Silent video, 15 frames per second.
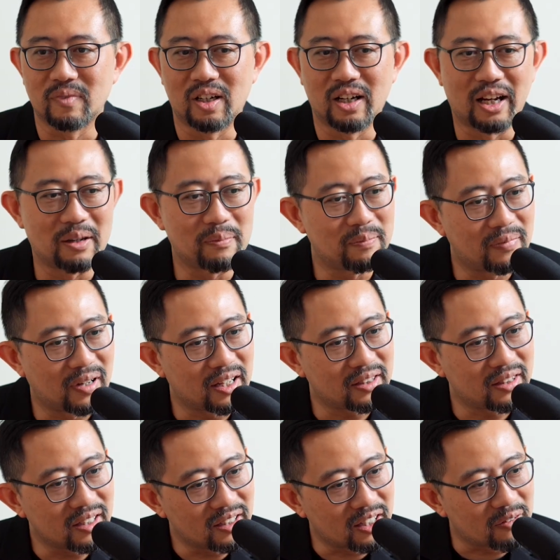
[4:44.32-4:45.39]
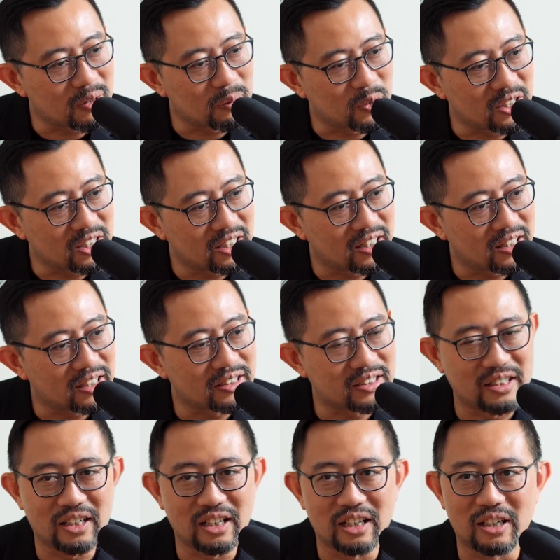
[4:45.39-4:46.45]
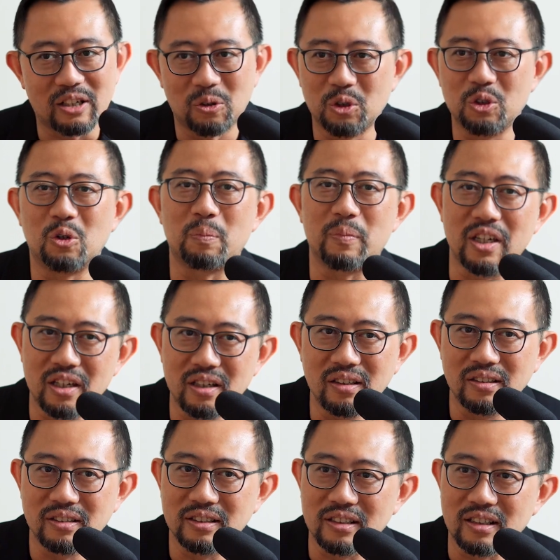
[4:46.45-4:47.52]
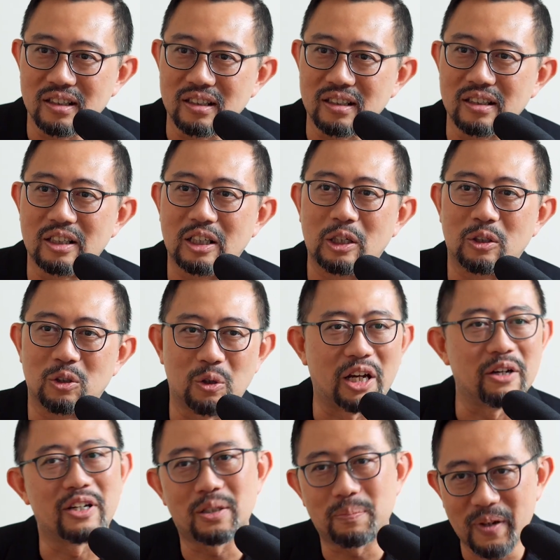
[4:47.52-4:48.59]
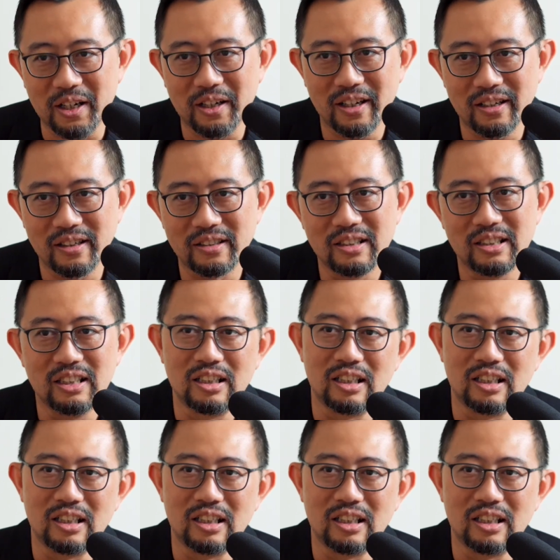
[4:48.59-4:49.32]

I think everybody has their own opinion. So I respect that.